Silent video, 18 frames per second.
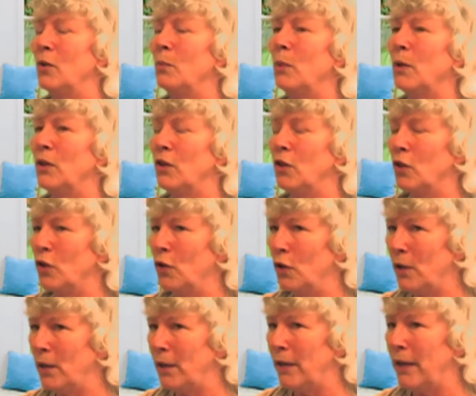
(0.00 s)
but the
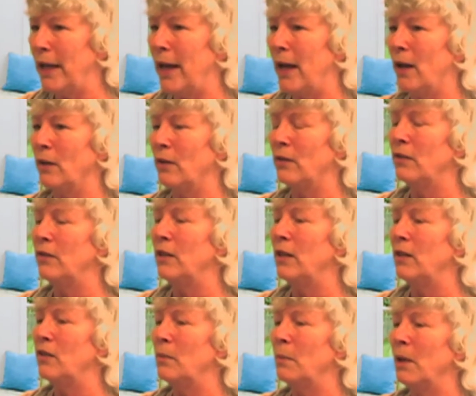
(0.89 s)
cook of the house
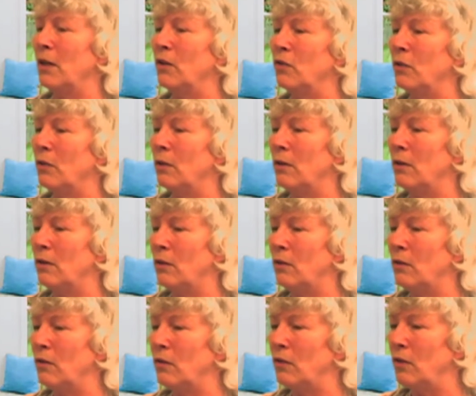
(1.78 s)
needs to make sure that
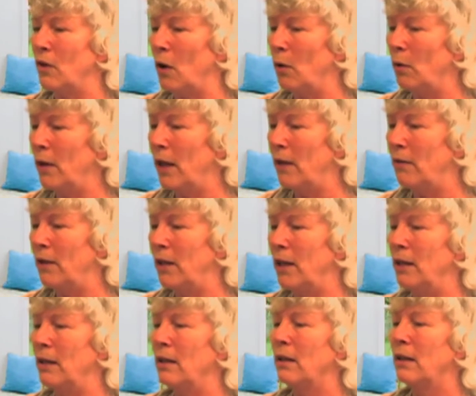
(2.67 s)
there's no leavening,